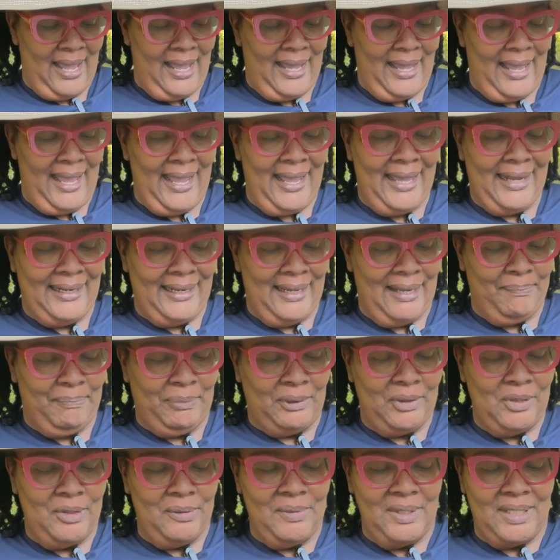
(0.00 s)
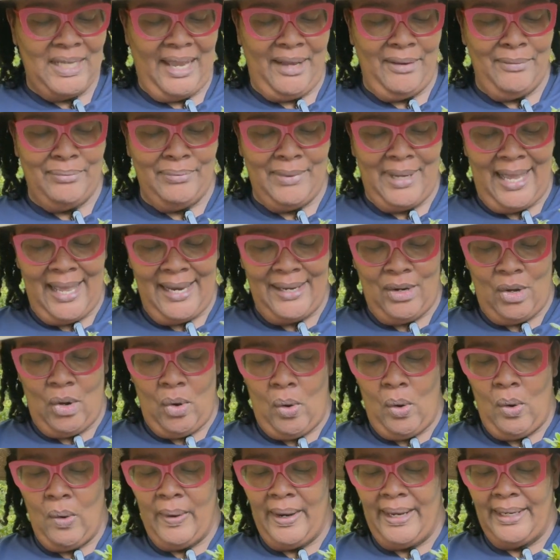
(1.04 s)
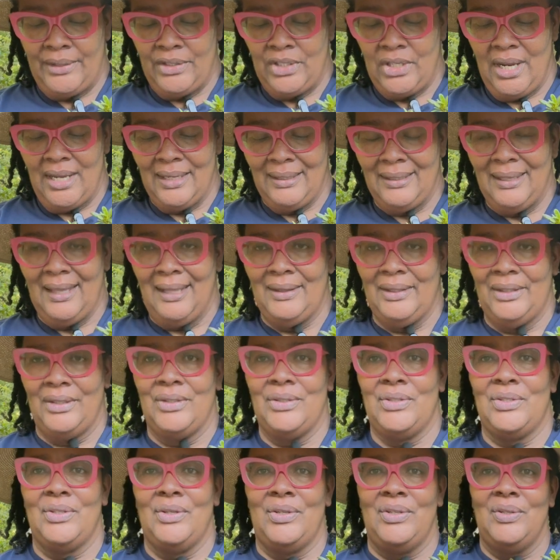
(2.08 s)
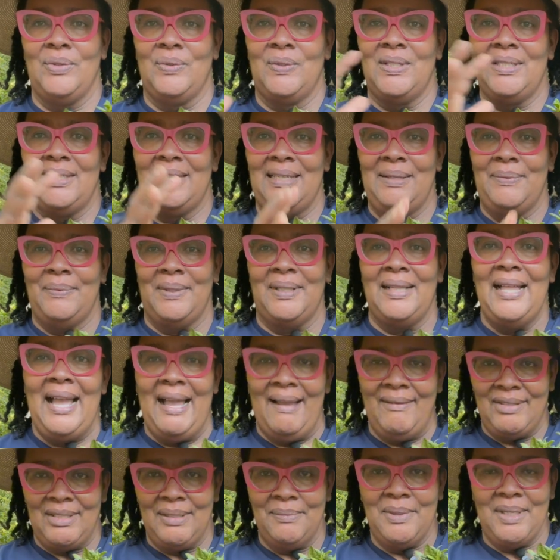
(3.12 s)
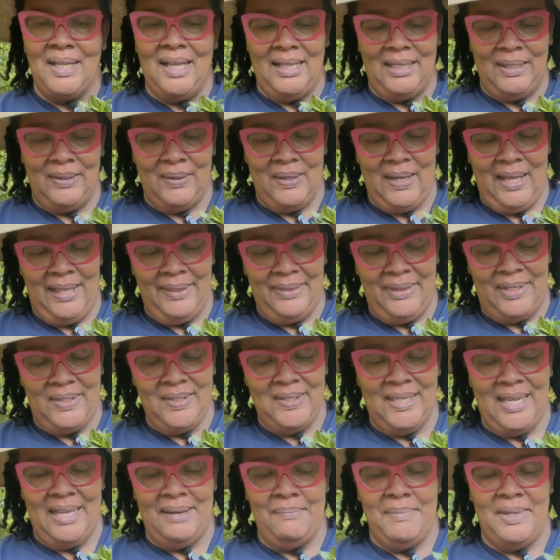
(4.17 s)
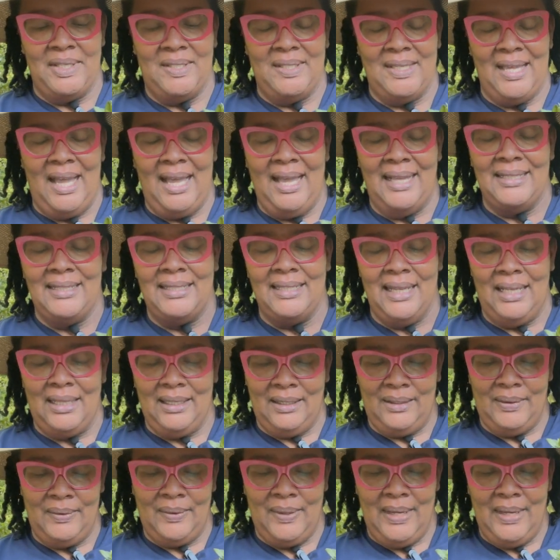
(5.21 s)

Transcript: and it blooms a red-orange color. So you'll see we'll have some color on this end besides yellow,